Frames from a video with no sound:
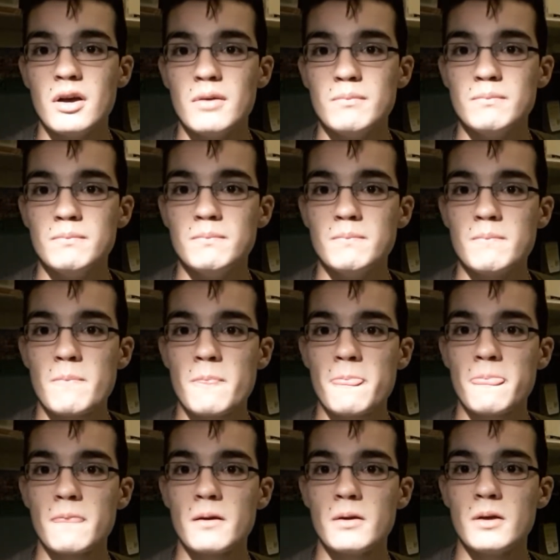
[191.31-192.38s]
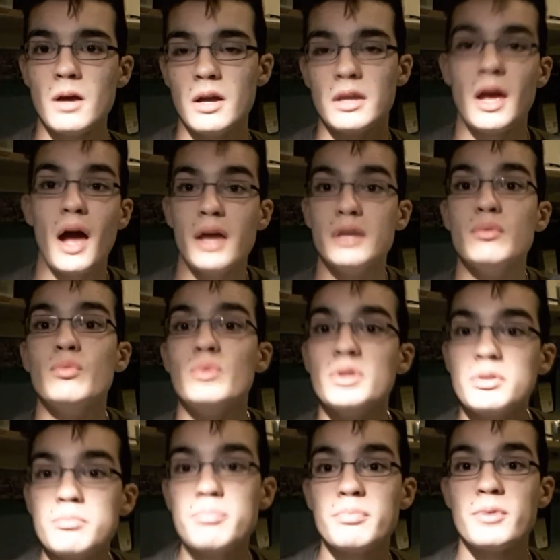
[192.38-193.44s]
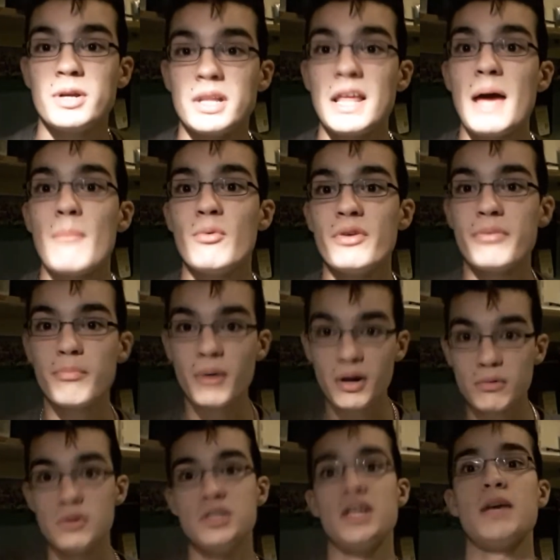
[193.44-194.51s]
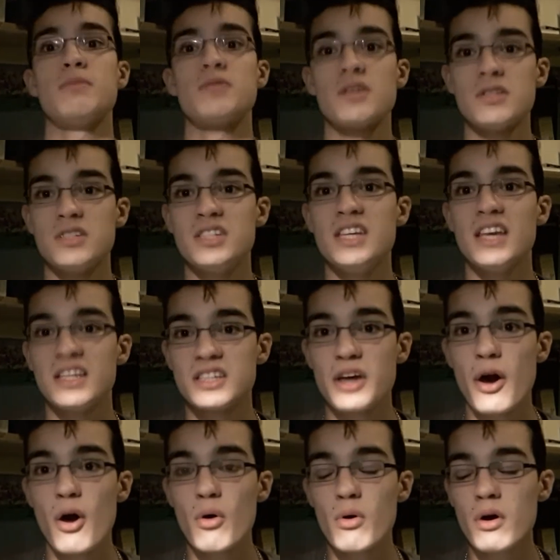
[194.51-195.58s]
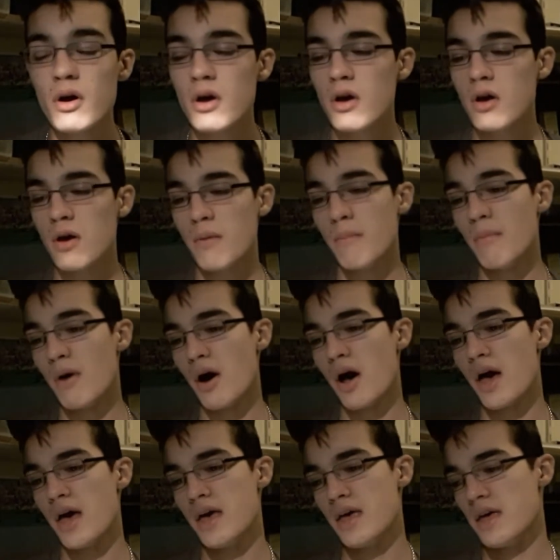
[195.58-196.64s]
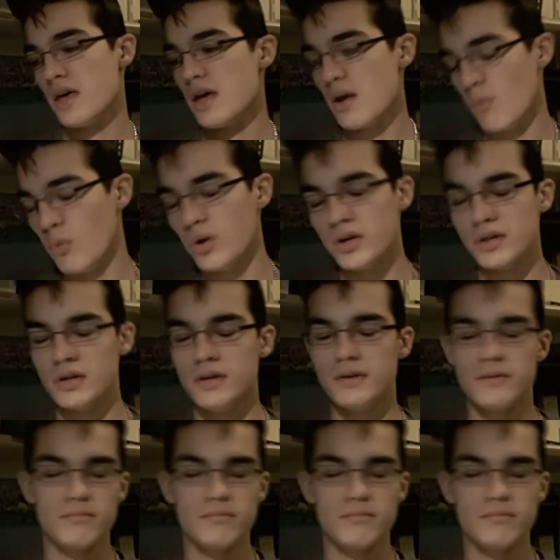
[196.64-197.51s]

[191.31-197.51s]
um, I, I would collab with Pyro James on CSGO, but it wouldn't